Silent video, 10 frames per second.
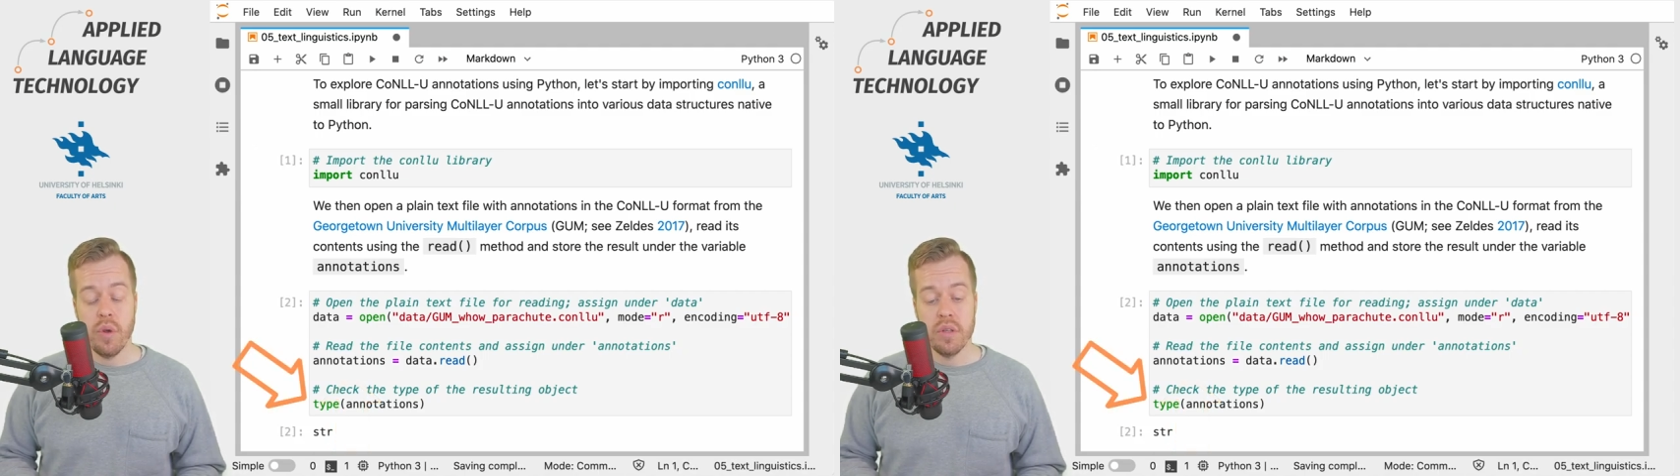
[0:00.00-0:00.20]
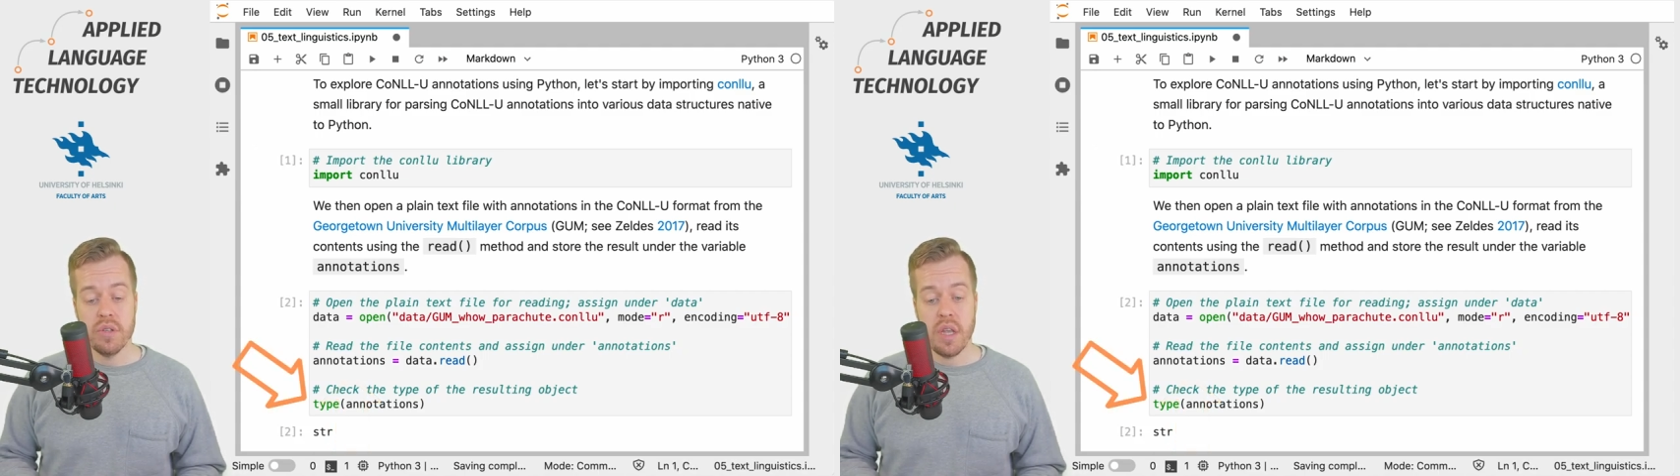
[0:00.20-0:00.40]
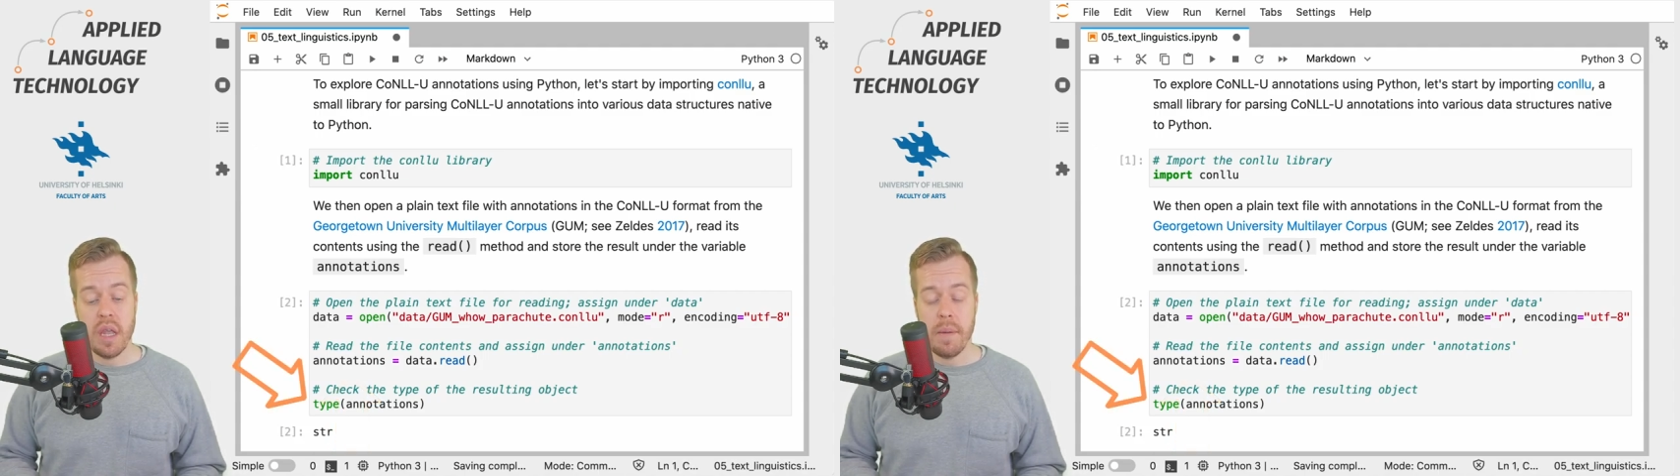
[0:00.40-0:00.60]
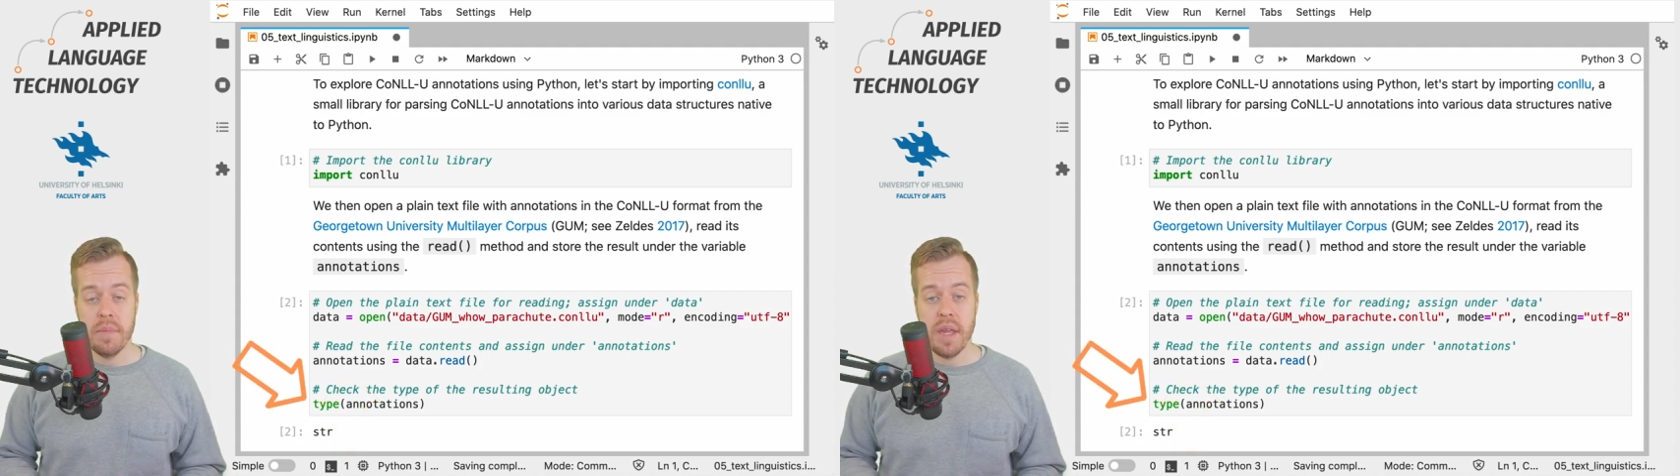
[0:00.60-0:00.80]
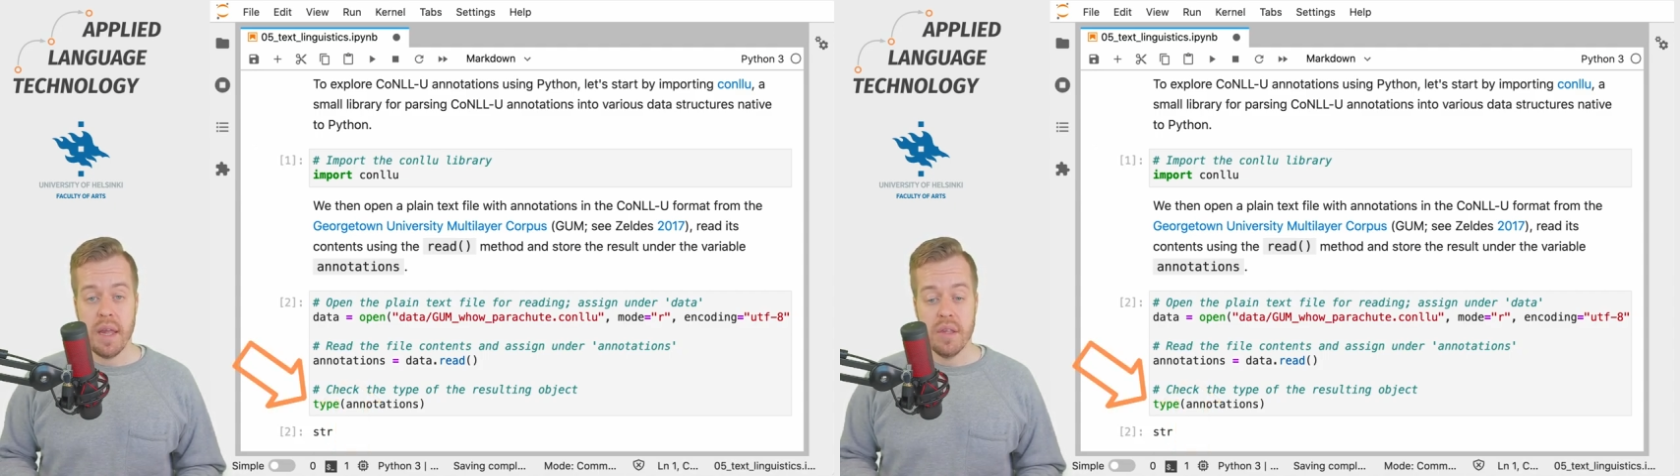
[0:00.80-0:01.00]
we'll see
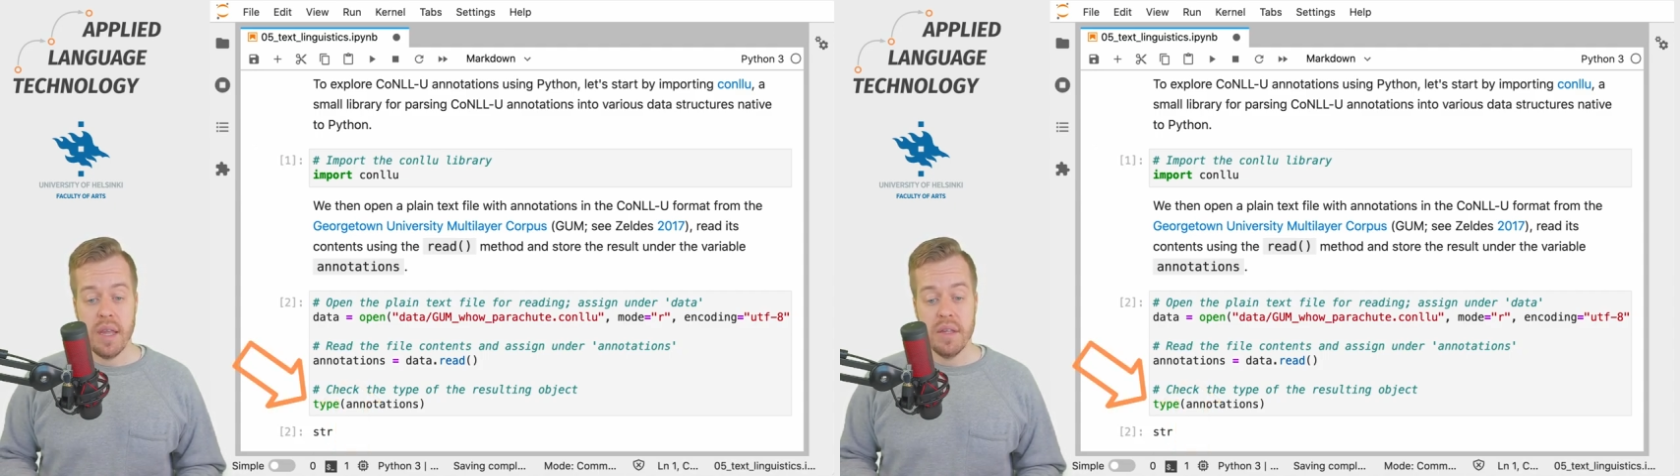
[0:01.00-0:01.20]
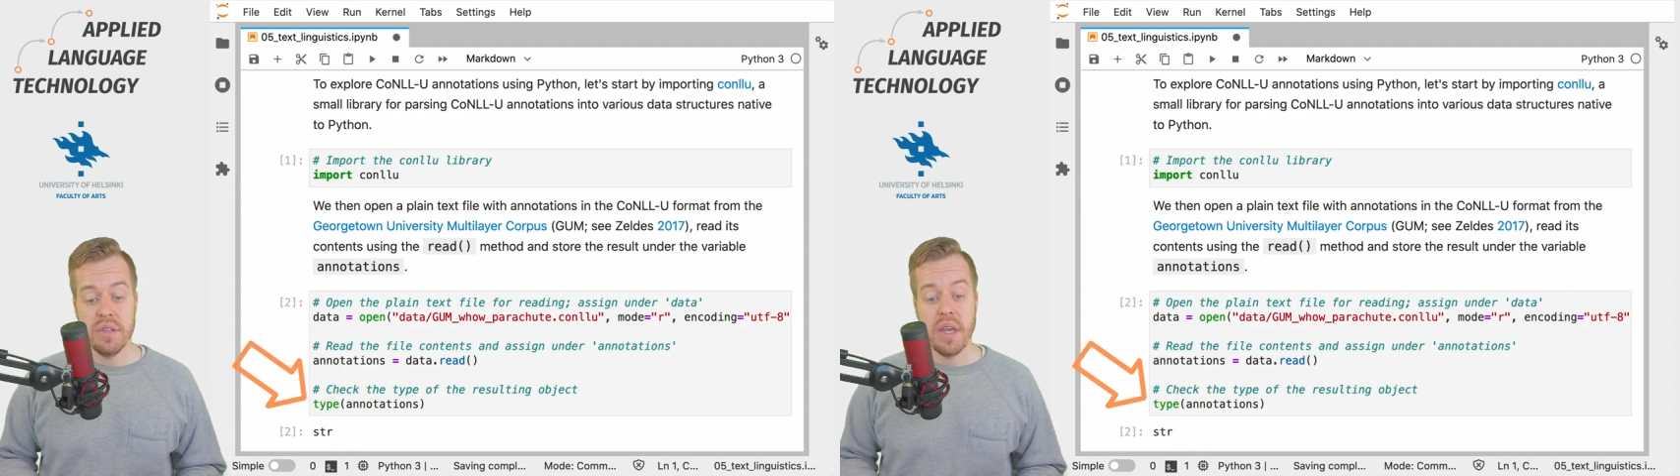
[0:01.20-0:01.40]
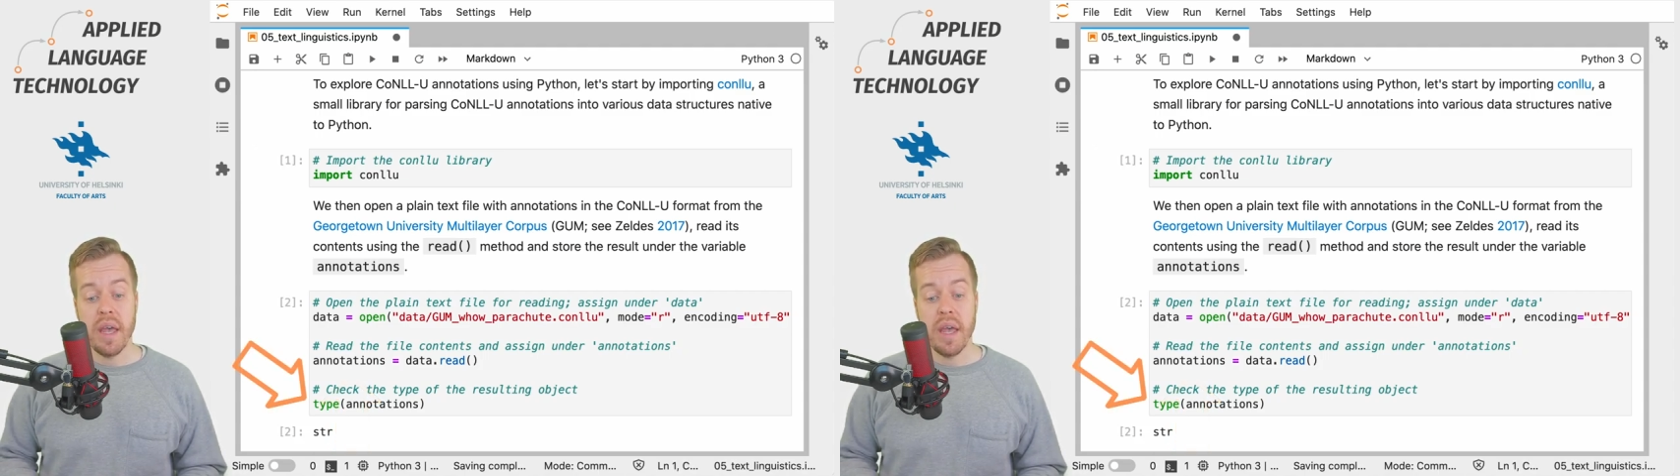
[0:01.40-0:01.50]
that it's